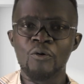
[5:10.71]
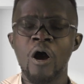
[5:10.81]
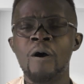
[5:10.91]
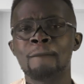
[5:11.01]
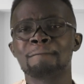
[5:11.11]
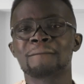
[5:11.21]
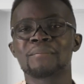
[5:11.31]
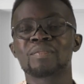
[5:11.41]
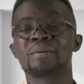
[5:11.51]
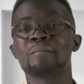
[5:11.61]
for
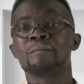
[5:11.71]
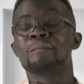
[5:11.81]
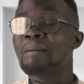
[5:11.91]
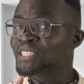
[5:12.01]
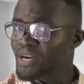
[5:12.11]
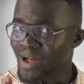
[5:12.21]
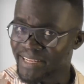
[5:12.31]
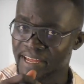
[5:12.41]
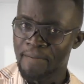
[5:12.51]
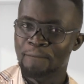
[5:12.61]
mama chewa
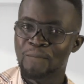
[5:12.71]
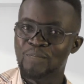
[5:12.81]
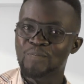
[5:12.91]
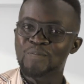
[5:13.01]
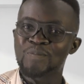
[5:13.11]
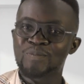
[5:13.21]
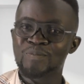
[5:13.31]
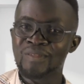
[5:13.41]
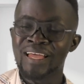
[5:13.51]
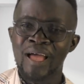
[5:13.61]
de
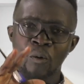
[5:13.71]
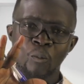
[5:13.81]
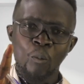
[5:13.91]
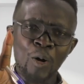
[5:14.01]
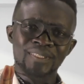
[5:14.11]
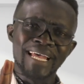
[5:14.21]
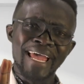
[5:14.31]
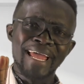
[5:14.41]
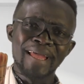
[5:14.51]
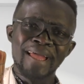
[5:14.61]
o
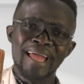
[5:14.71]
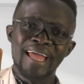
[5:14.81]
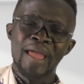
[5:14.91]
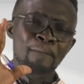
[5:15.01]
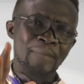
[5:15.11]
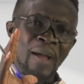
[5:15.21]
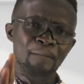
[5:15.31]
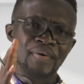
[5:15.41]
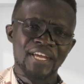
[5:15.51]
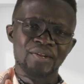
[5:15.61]
se
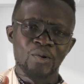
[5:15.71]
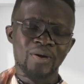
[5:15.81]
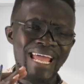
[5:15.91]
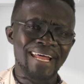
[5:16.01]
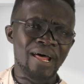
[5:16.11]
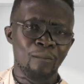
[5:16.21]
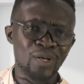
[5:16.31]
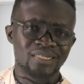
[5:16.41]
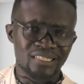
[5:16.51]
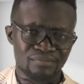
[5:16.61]
mpempi no ya na
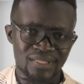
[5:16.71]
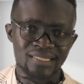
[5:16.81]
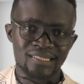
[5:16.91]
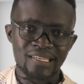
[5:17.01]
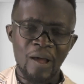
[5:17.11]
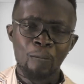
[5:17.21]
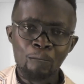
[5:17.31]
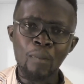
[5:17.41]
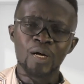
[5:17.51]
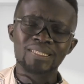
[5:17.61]
Muslims,
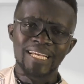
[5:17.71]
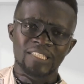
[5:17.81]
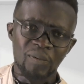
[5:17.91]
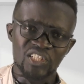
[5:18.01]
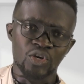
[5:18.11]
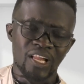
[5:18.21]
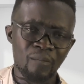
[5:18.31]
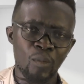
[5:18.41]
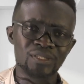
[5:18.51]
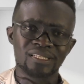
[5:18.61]
most
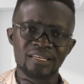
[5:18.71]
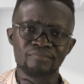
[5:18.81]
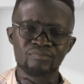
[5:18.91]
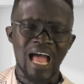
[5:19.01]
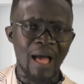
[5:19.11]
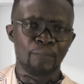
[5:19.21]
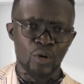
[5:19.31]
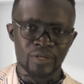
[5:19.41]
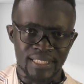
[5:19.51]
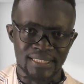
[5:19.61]
especially Muslim
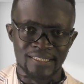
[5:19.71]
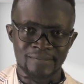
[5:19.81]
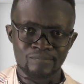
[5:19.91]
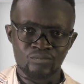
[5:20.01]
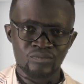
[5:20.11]
apologists,